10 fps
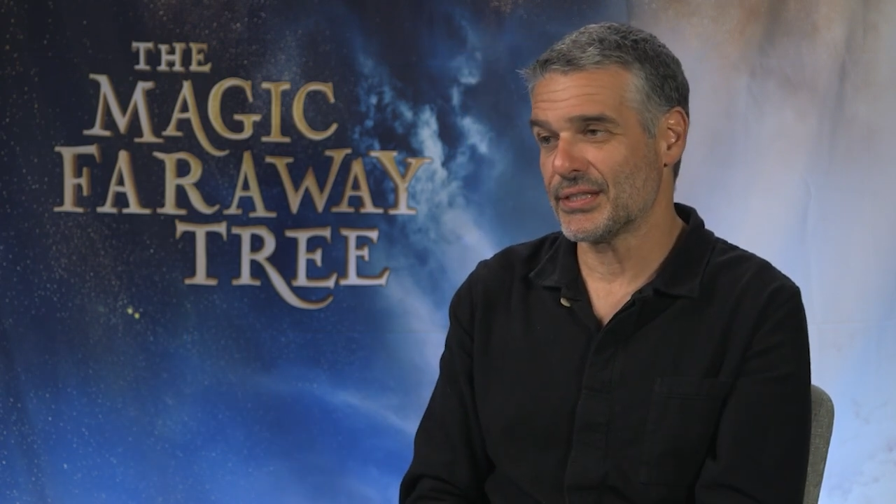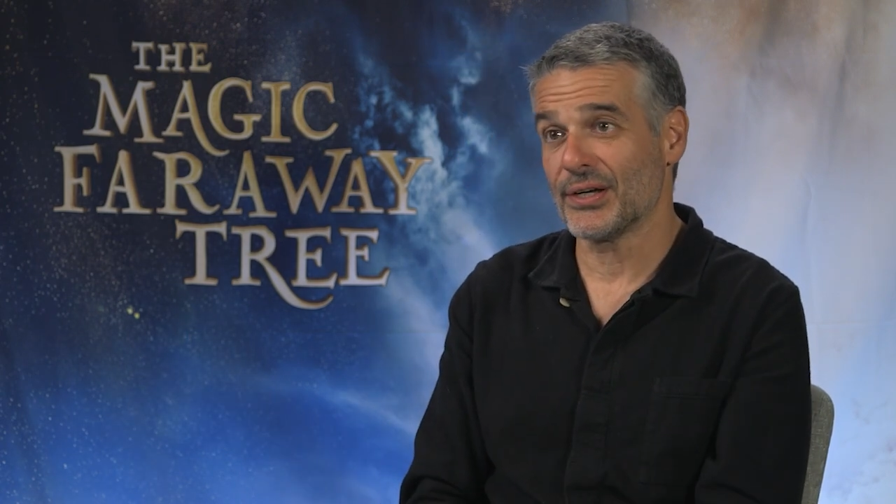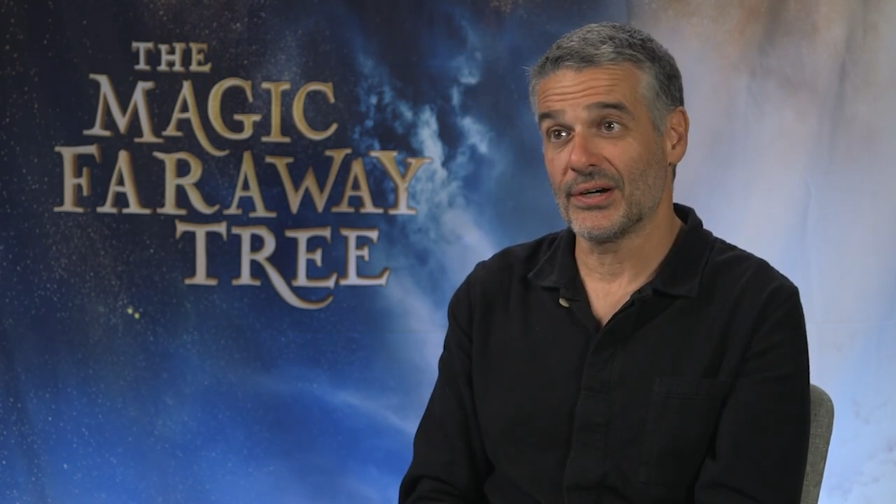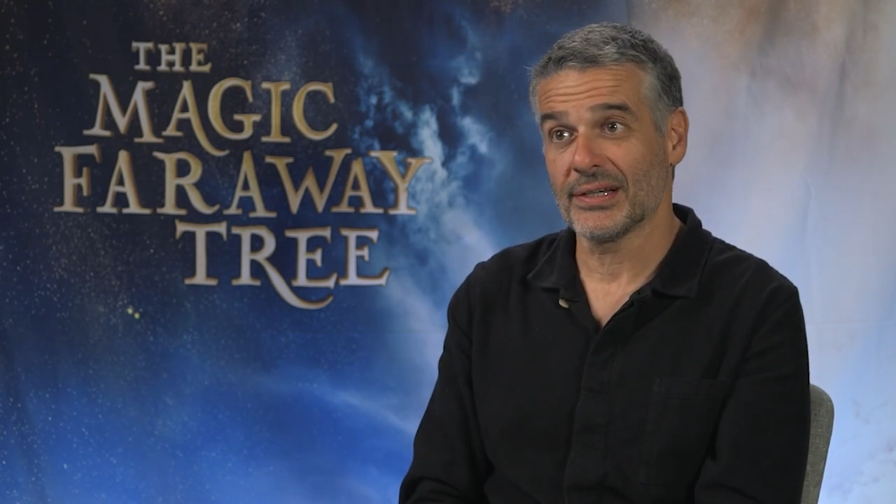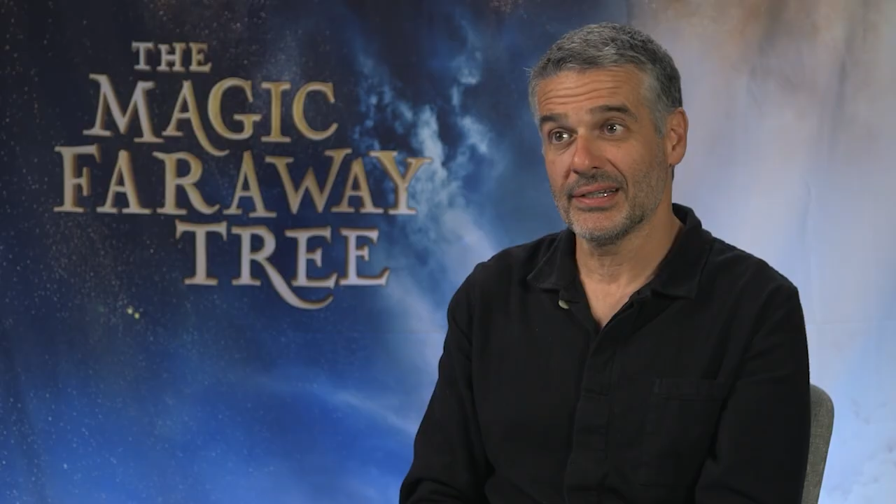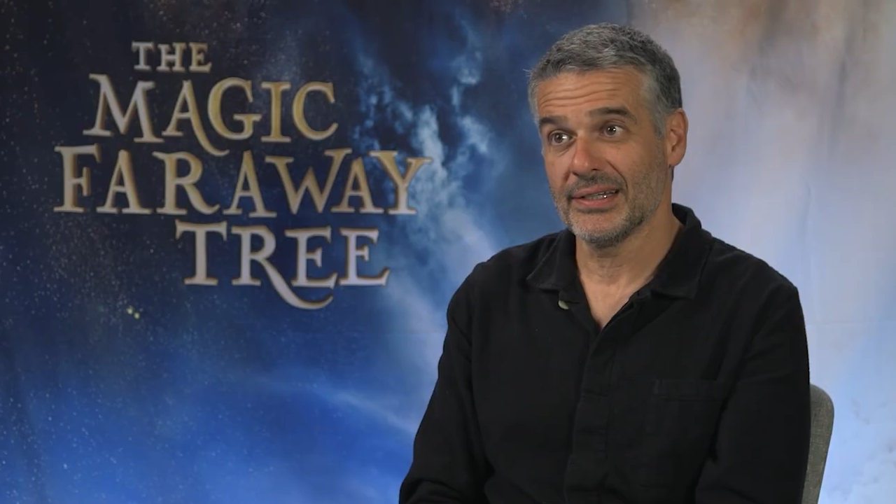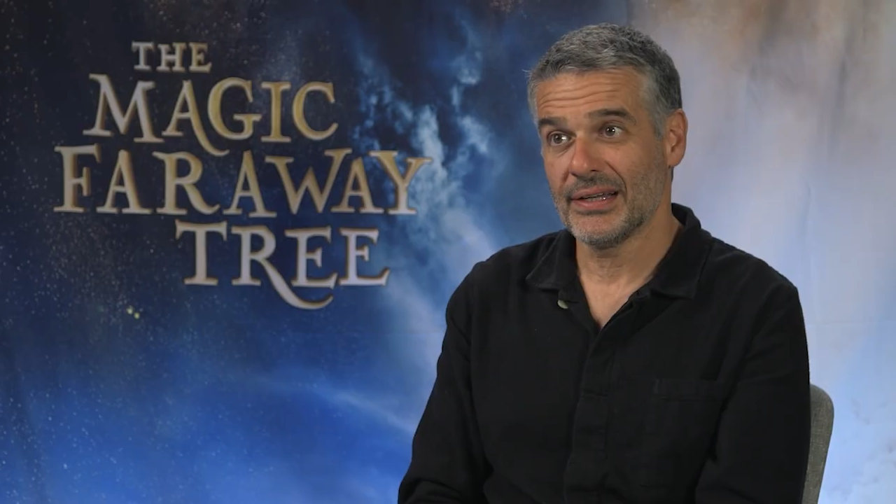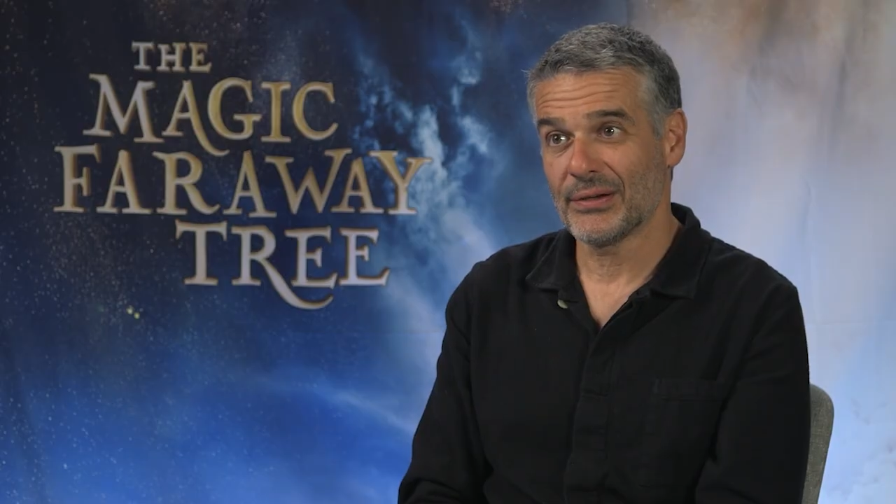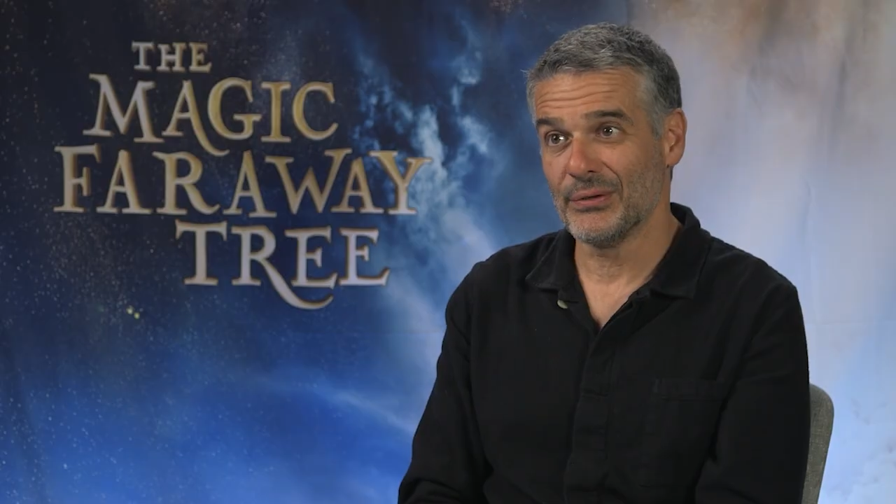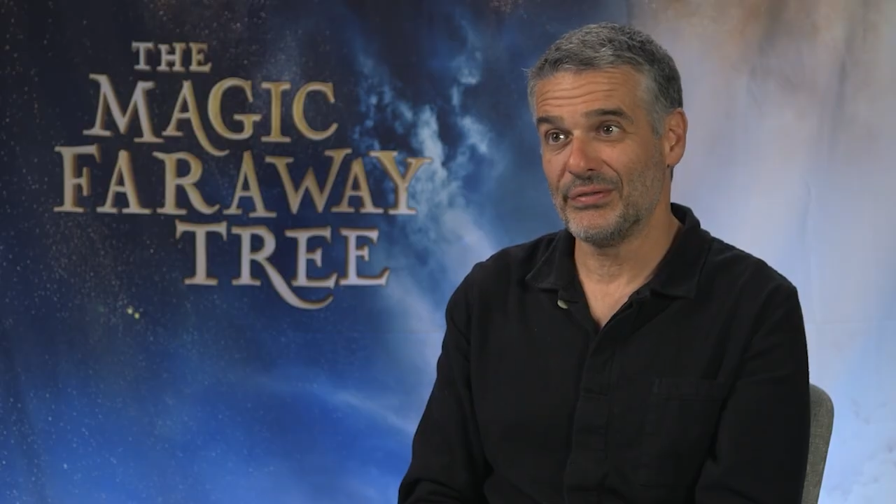song
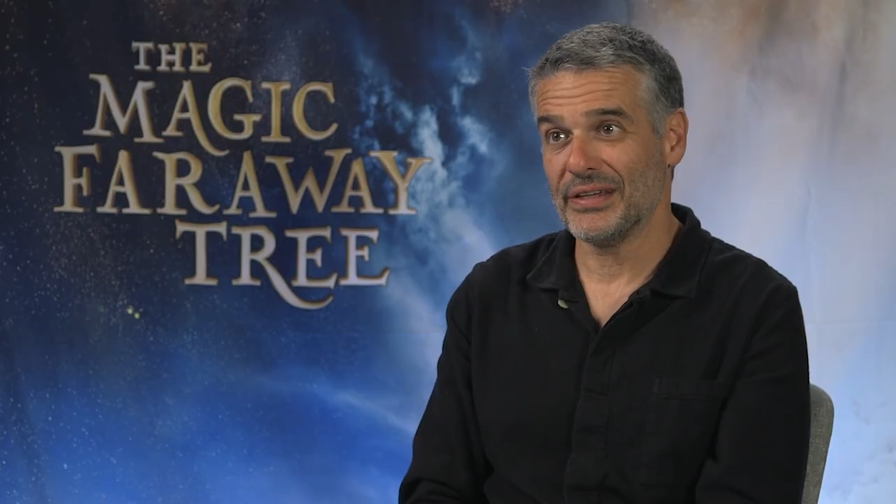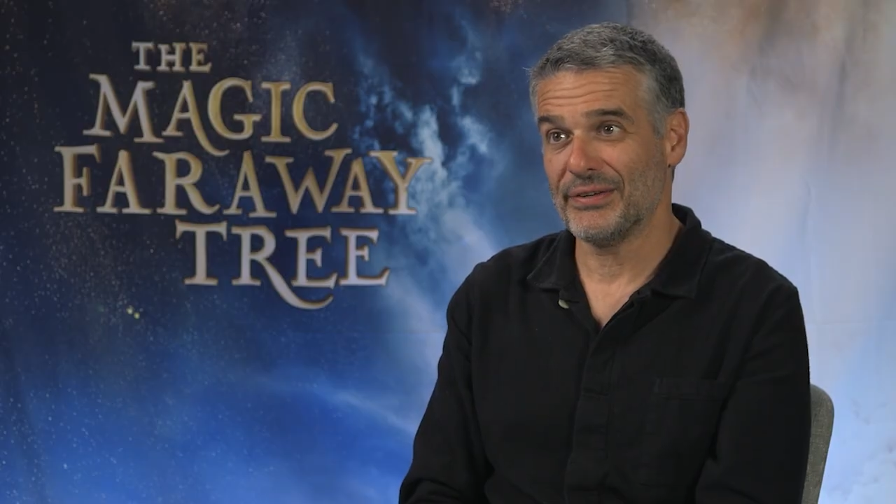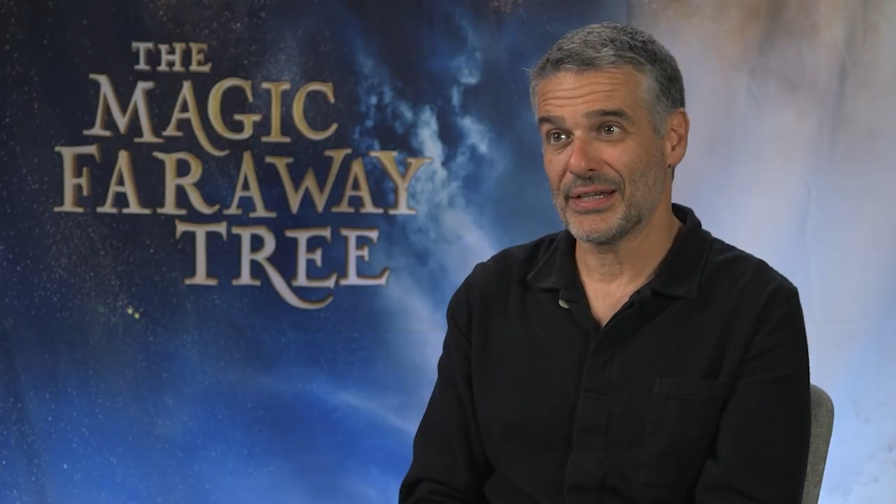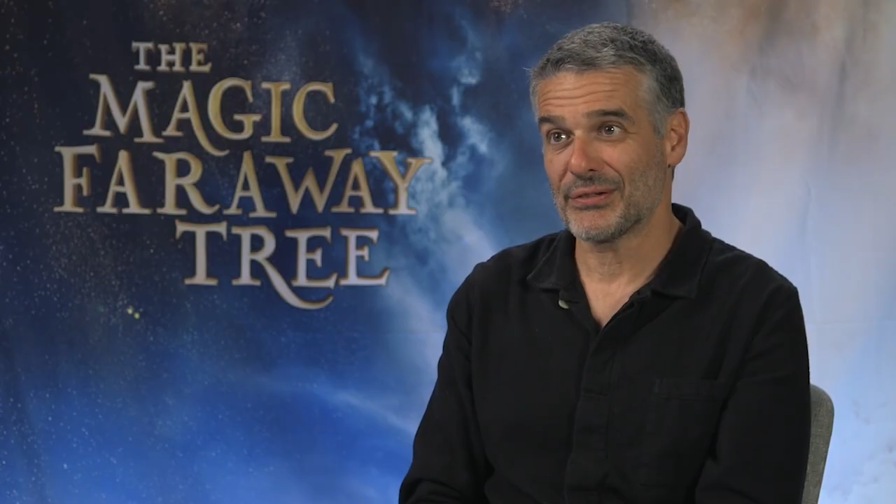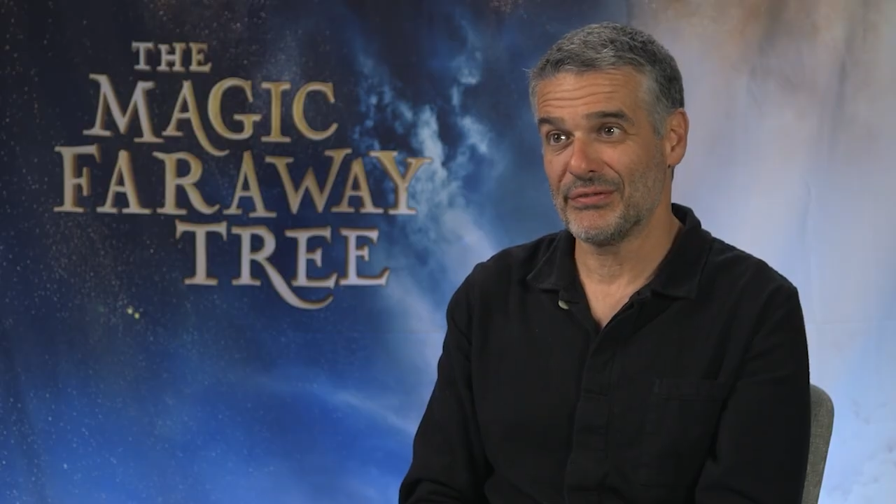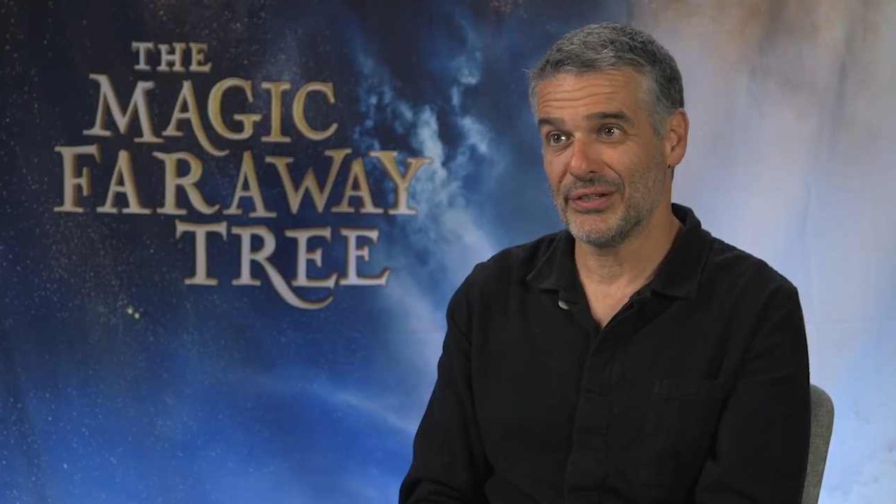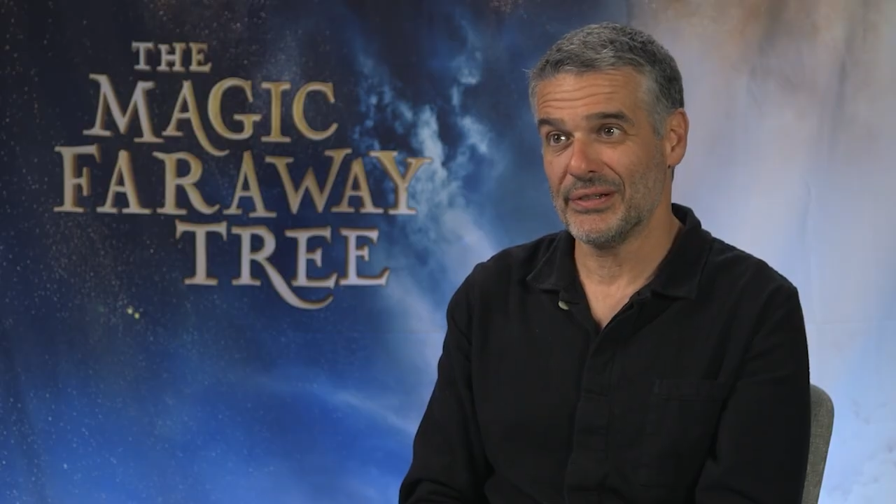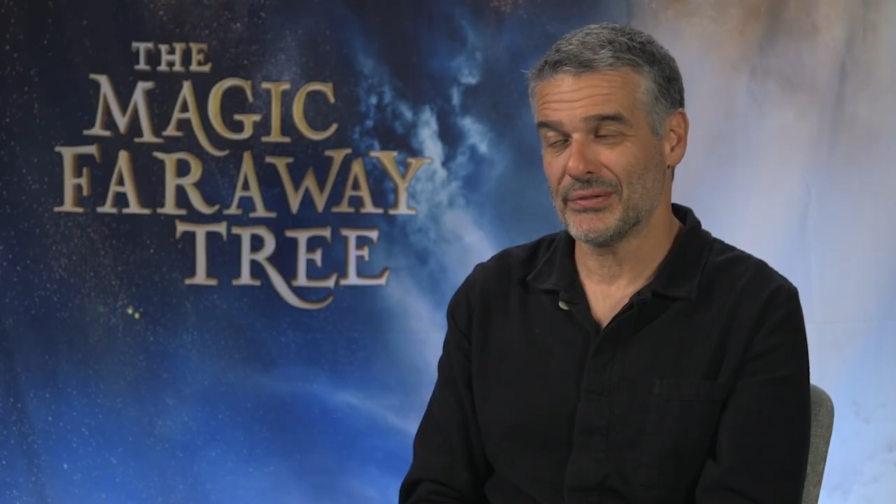called VFX Review.